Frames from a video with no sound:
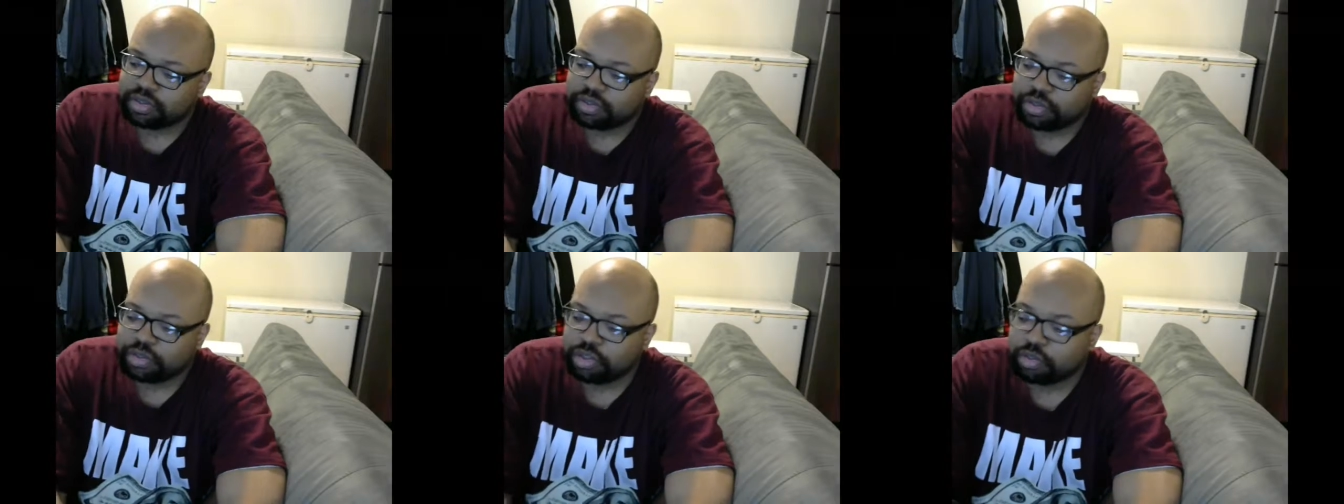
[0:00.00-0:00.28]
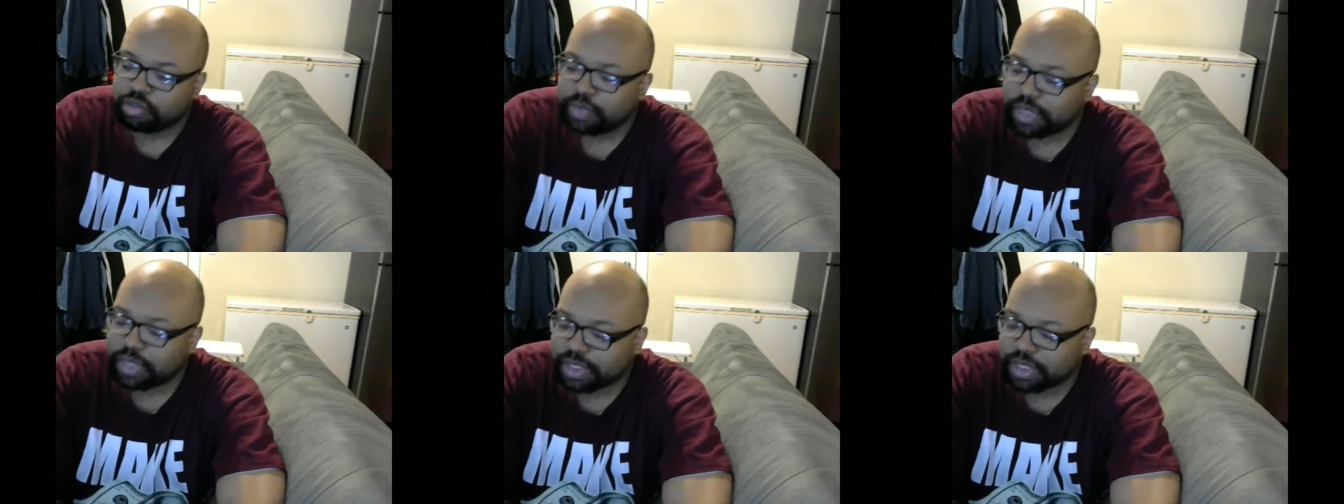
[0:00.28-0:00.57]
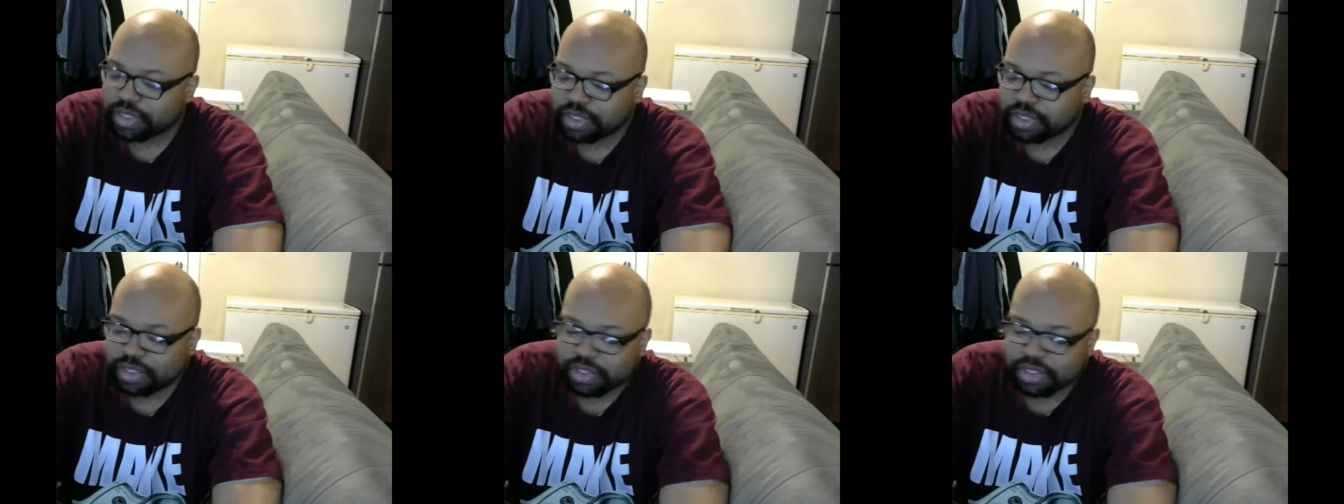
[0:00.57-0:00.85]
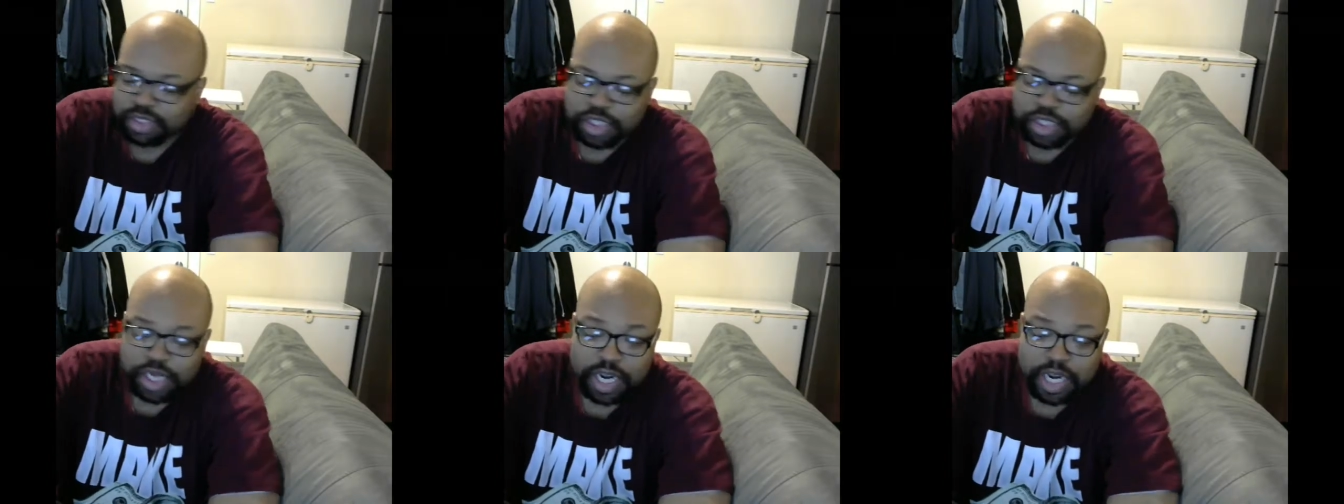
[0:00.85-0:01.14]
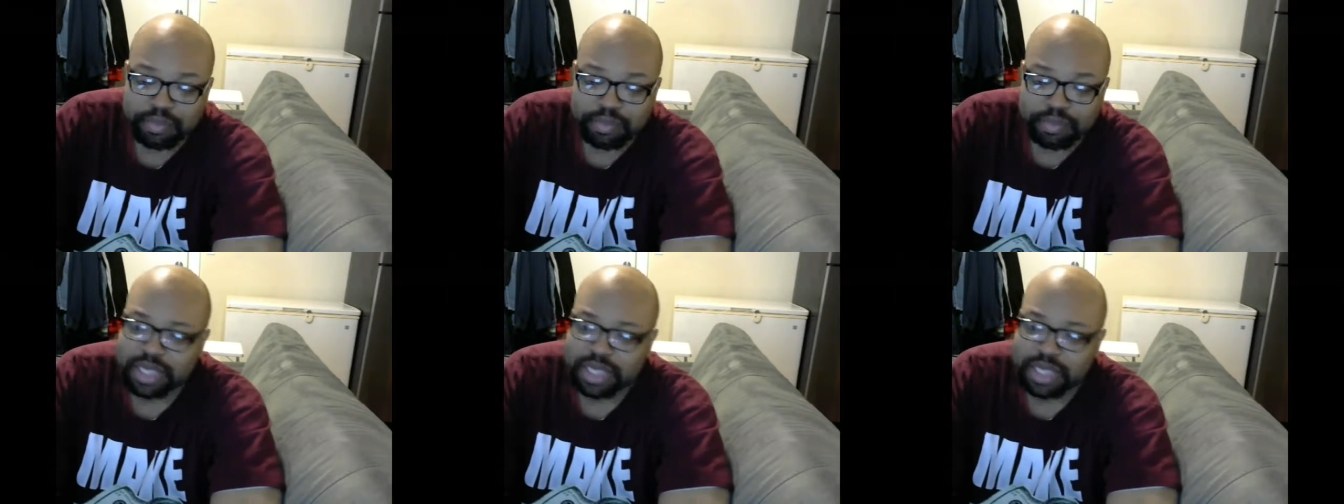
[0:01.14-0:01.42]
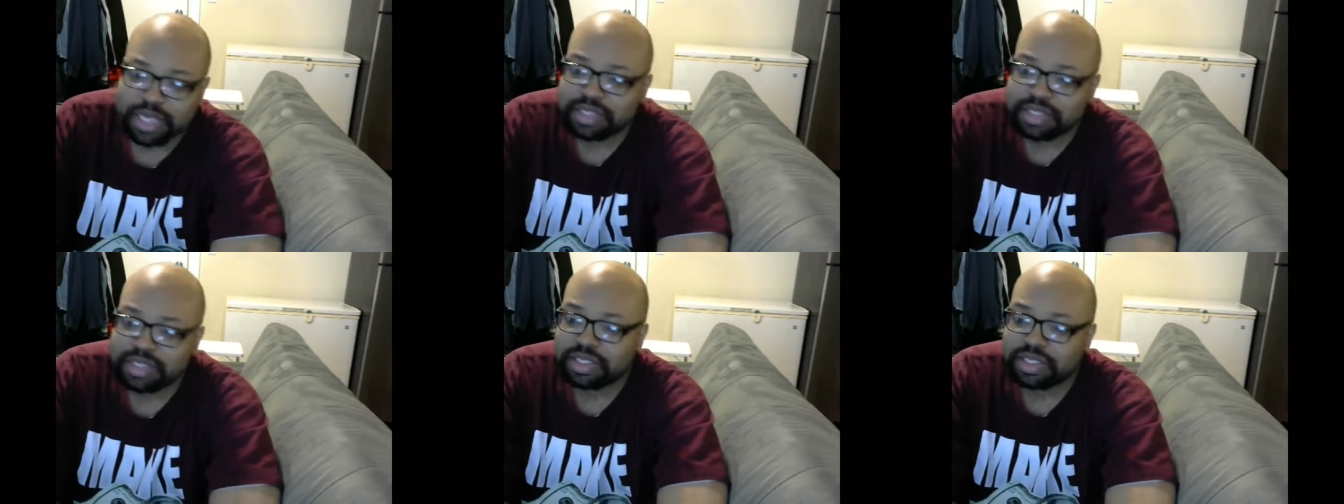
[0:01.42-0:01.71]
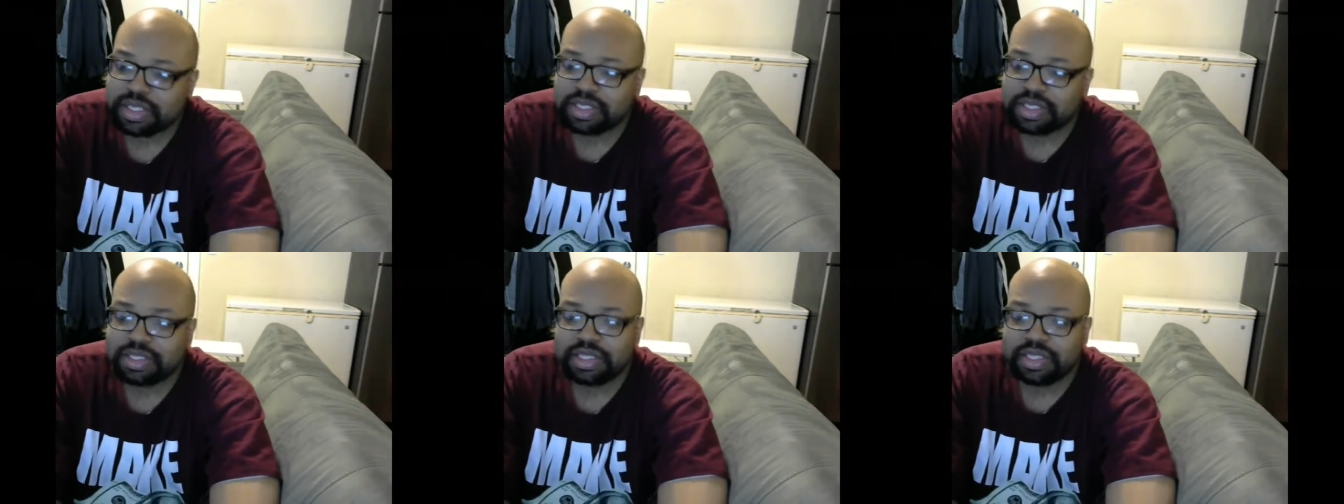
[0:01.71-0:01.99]
too many champions
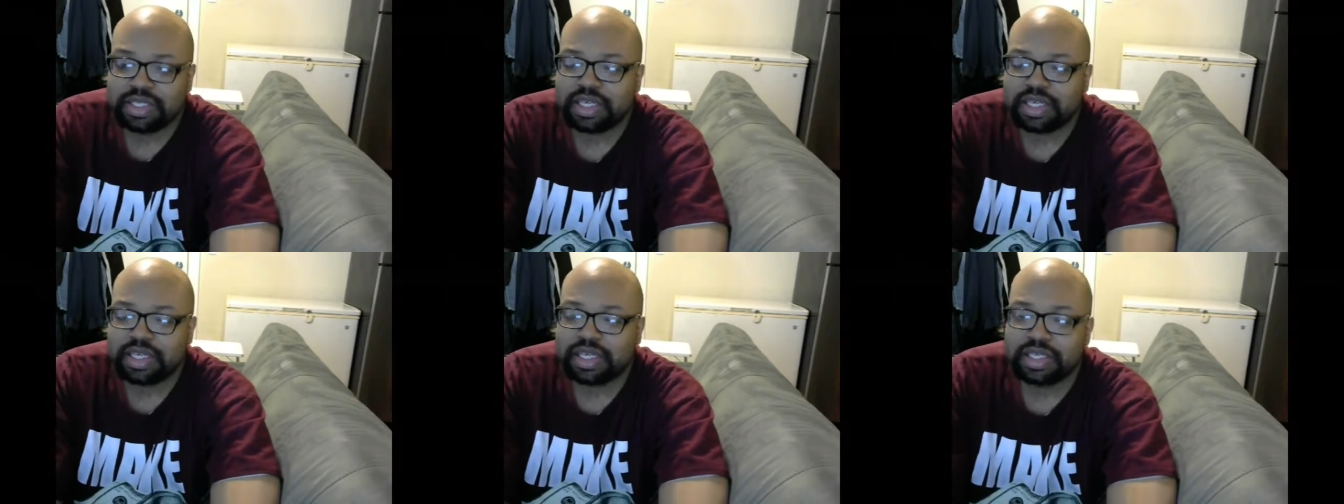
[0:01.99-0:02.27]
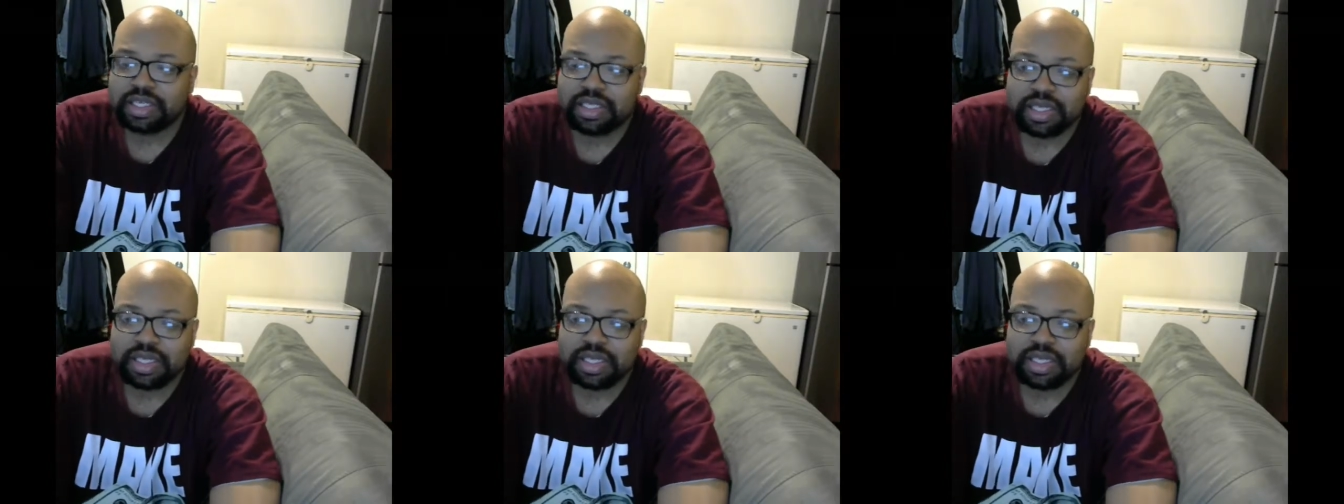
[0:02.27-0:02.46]
doesn't it,